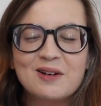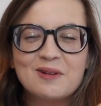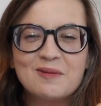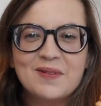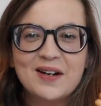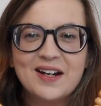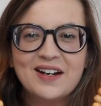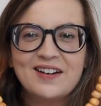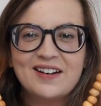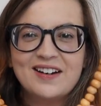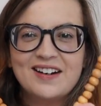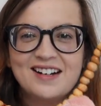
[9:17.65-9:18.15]
Oh
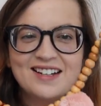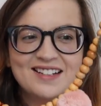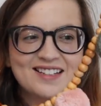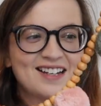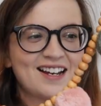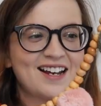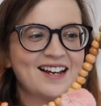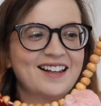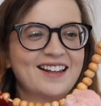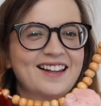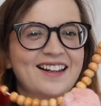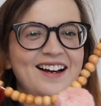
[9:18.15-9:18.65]
my goodness,
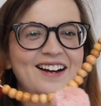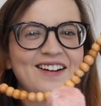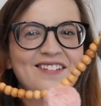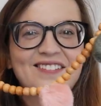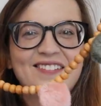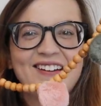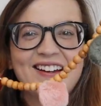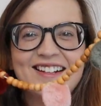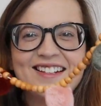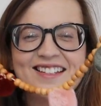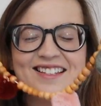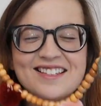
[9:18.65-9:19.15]
I love
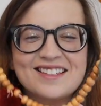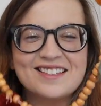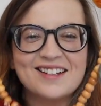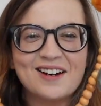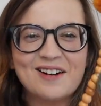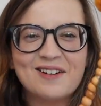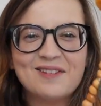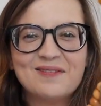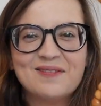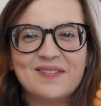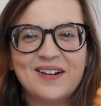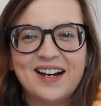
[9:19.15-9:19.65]
it
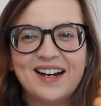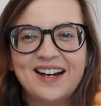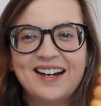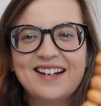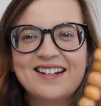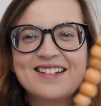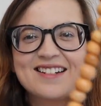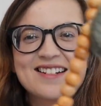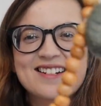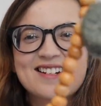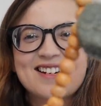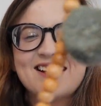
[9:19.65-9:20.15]
so
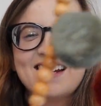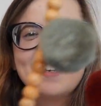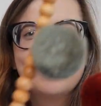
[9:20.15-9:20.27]
much.